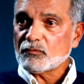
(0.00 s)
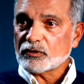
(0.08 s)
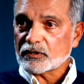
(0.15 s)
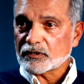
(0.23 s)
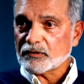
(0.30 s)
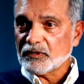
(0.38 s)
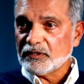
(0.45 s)

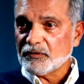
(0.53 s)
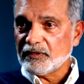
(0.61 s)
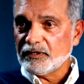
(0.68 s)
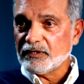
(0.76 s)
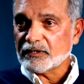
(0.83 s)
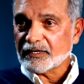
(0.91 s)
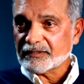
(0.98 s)
were
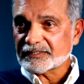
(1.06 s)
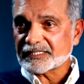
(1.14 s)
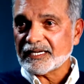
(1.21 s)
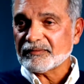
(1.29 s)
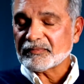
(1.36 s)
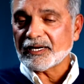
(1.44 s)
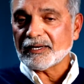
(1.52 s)
here at the
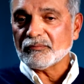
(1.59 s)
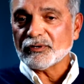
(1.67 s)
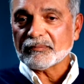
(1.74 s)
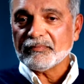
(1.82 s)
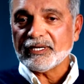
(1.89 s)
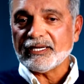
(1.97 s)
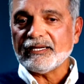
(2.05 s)
same time
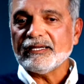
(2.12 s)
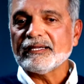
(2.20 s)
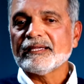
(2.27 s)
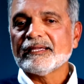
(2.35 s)
with me